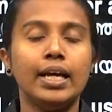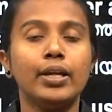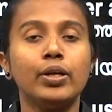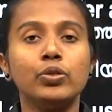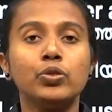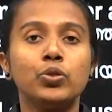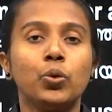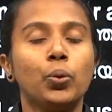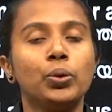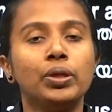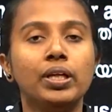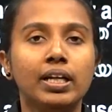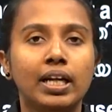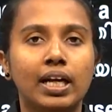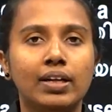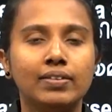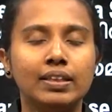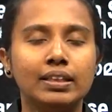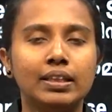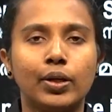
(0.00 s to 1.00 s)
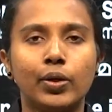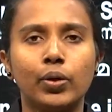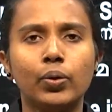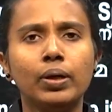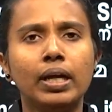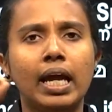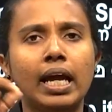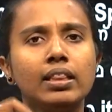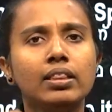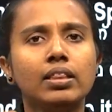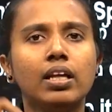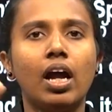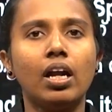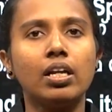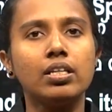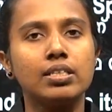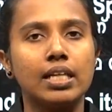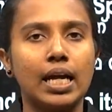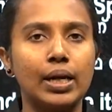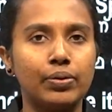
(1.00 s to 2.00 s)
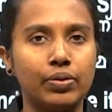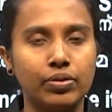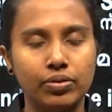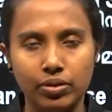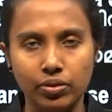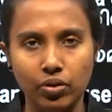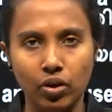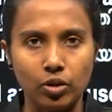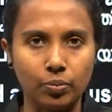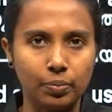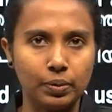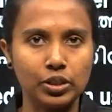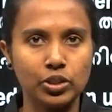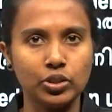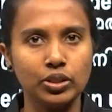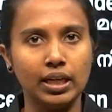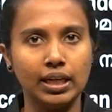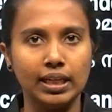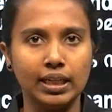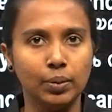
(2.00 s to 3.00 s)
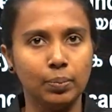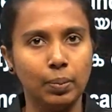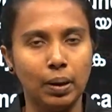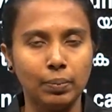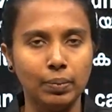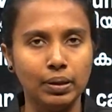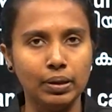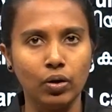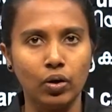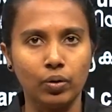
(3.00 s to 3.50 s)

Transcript: question about statutory corporation or public